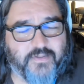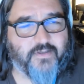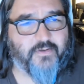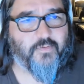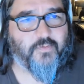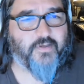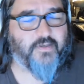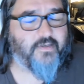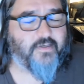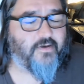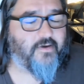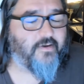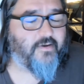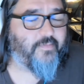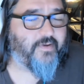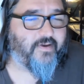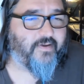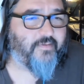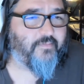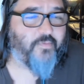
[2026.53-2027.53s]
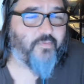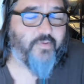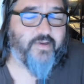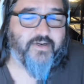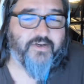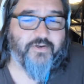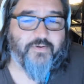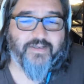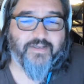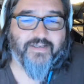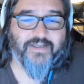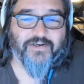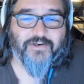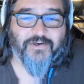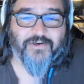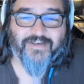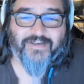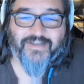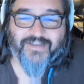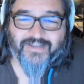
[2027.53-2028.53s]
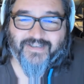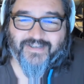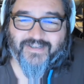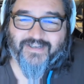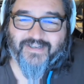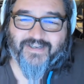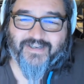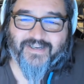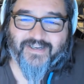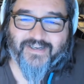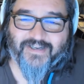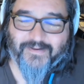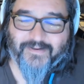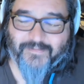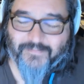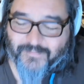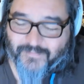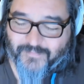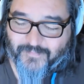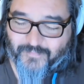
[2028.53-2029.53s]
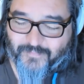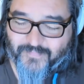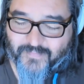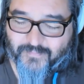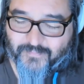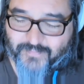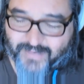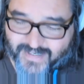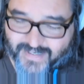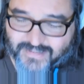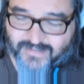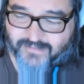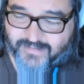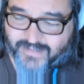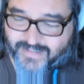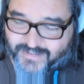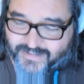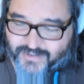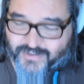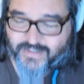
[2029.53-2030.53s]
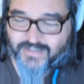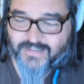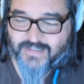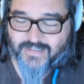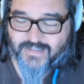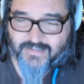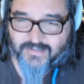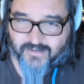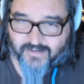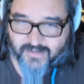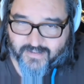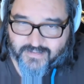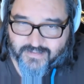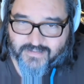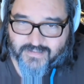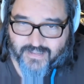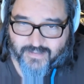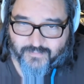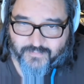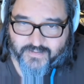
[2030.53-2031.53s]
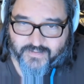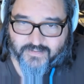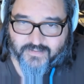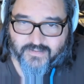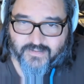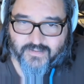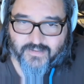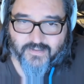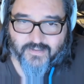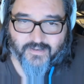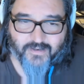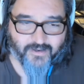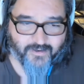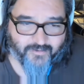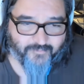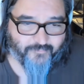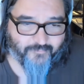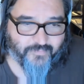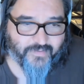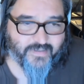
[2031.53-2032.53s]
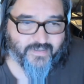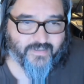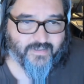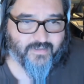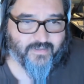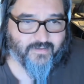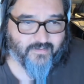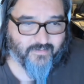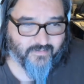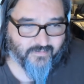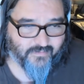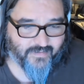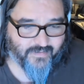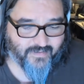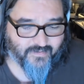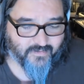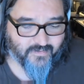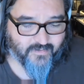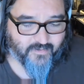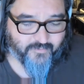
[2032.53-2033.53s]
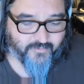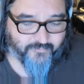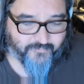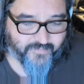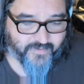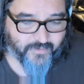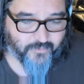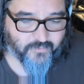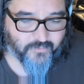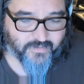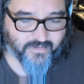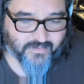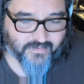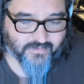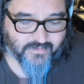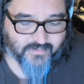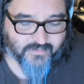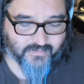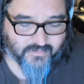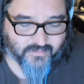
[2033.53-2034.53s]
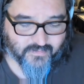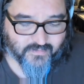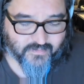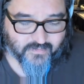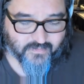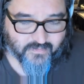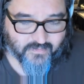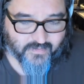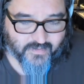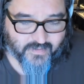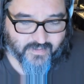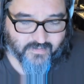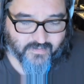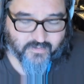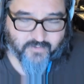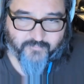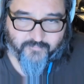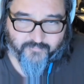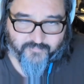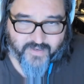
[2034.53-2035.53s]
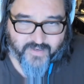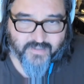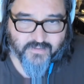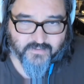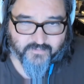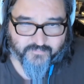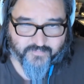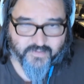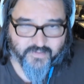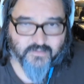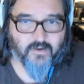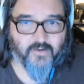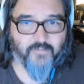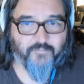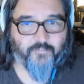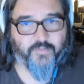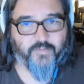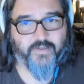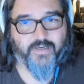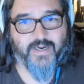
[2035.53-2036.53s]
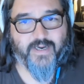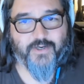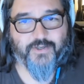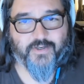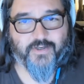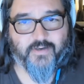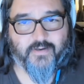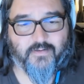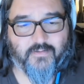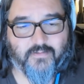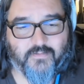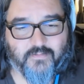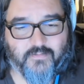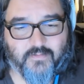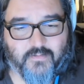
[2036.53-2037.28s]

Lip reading: going to want to talk about it, but we can do it later. Basically, it's just this concept of being fearless in the face of this confrontation